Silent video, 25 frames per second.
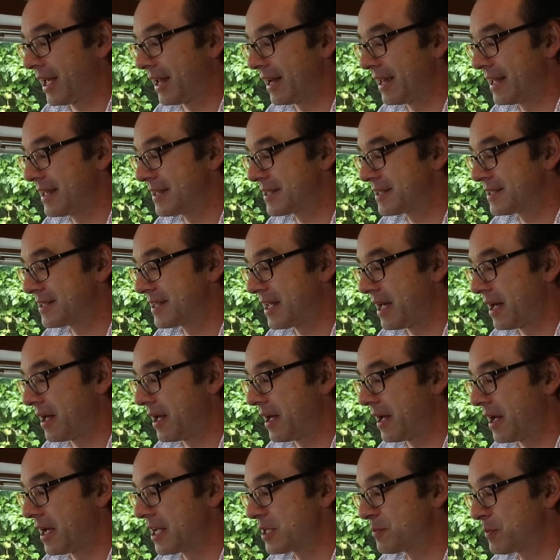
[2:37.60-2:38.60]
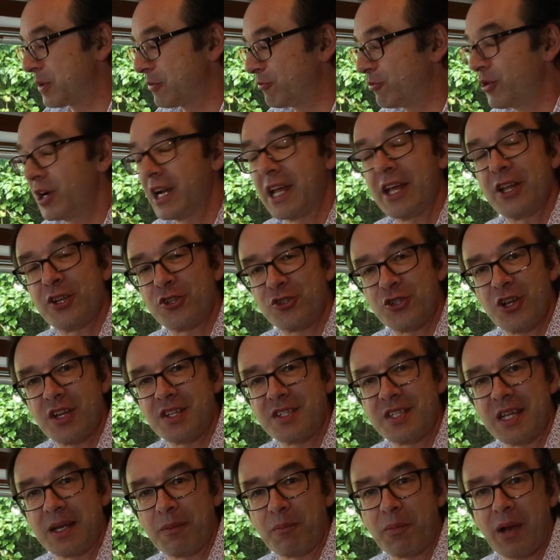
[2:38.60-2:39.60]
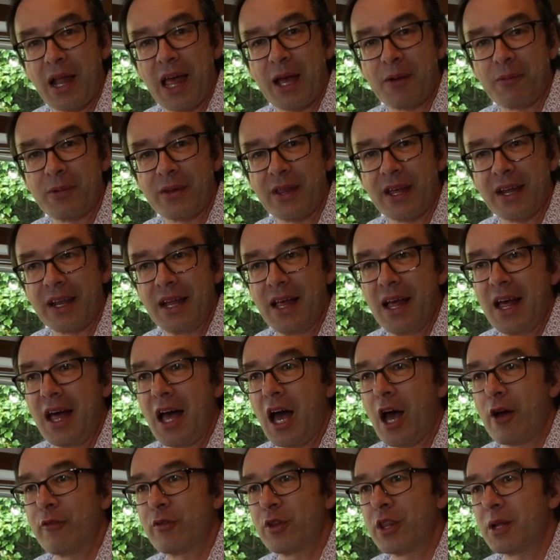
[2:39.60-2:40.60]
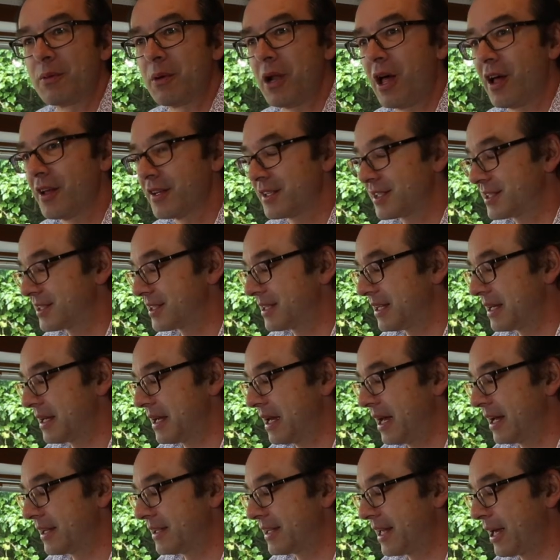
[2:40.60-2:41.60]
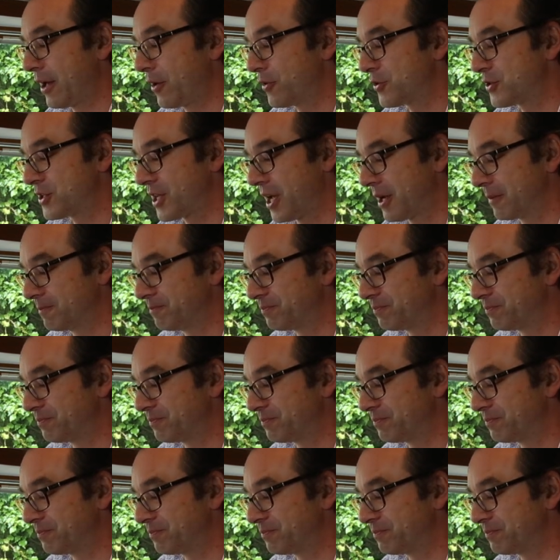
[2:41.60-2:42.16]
it. It's been really interesting playing with it over the last day or so.